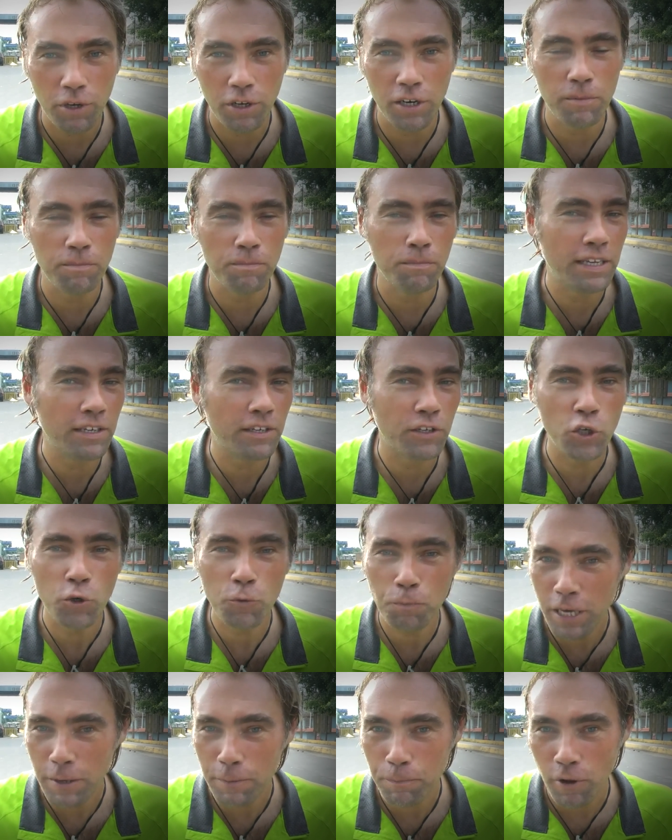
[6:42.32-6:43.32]
we're gonna meet
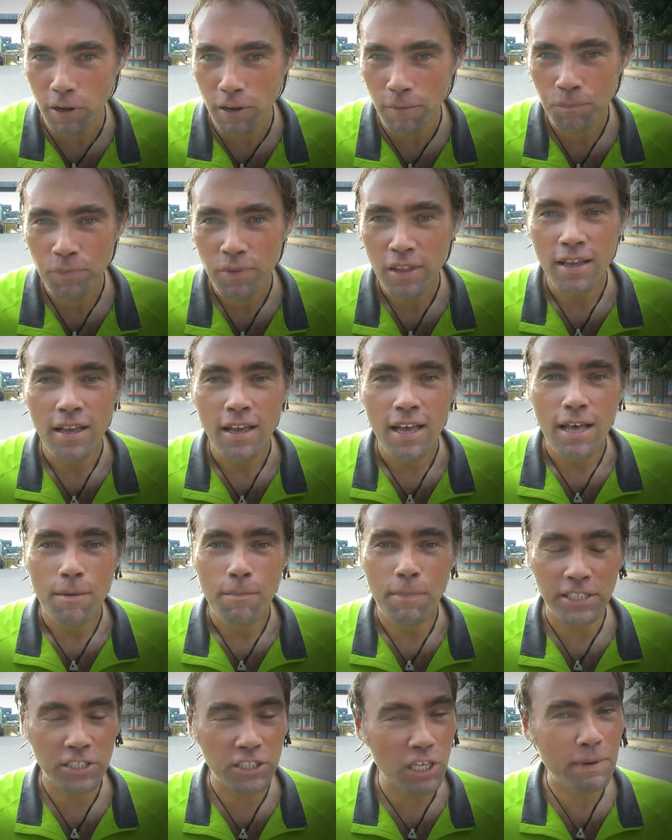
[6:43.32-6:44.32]
new people,
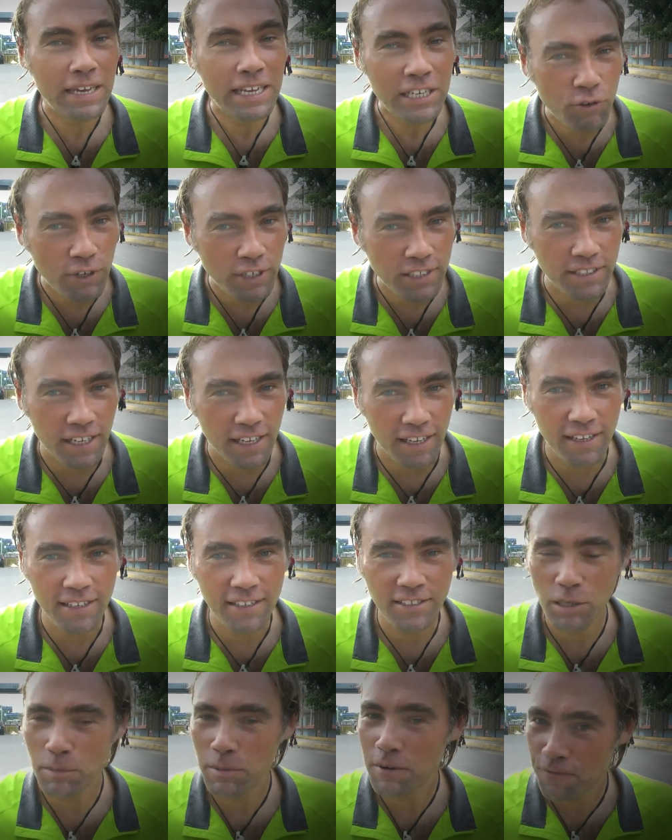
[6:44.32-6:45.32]
but it's gonna be interesting,
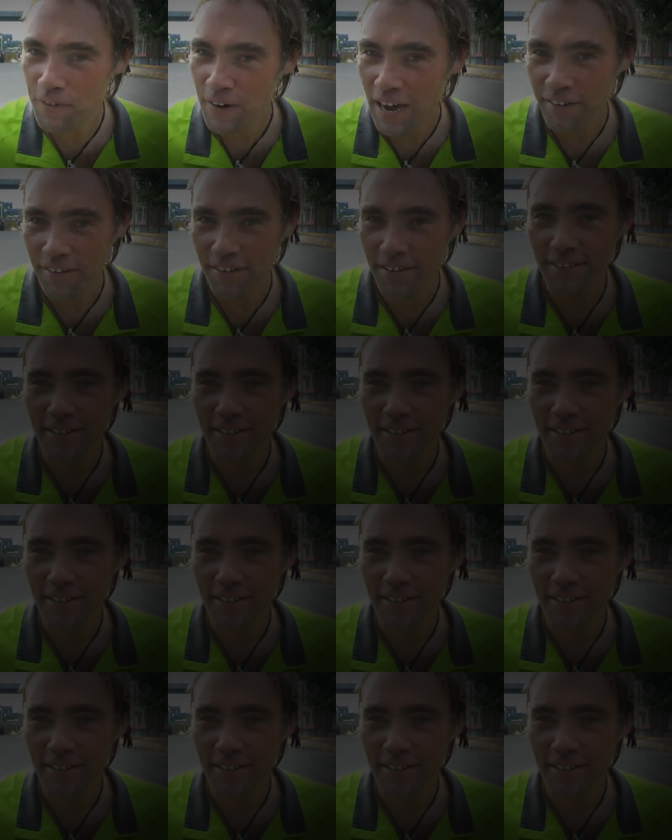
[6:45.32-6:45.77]
it's gonna be fun.